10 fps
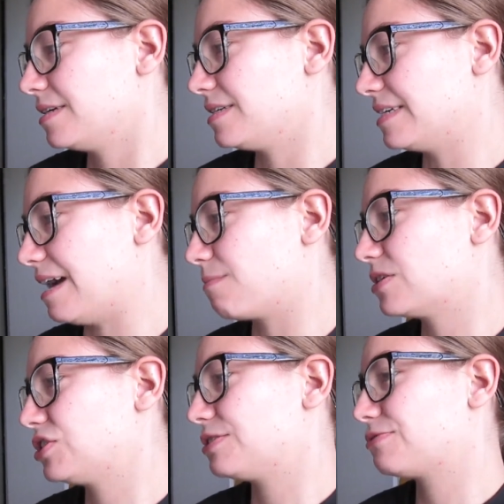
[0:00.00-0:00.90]
yeah, I'm
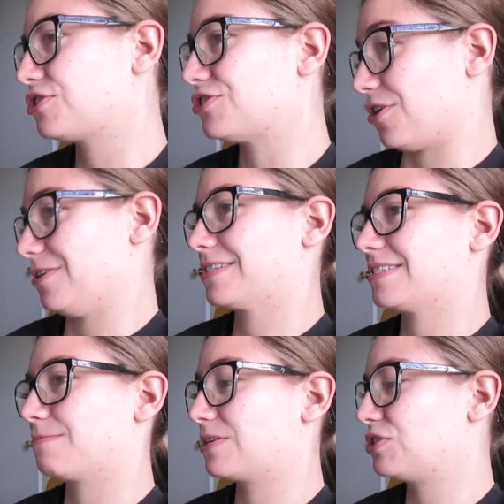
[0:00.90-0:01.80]
gonna do sharks.
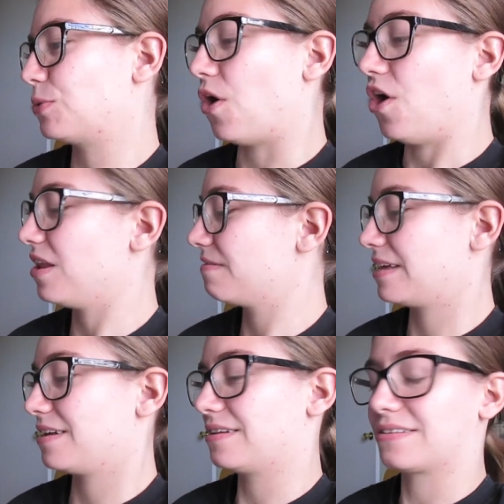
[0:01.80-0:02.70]
I'm gonna do all of
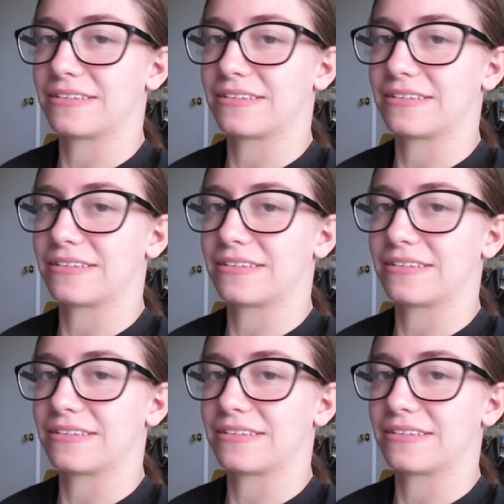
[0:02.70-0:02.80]
the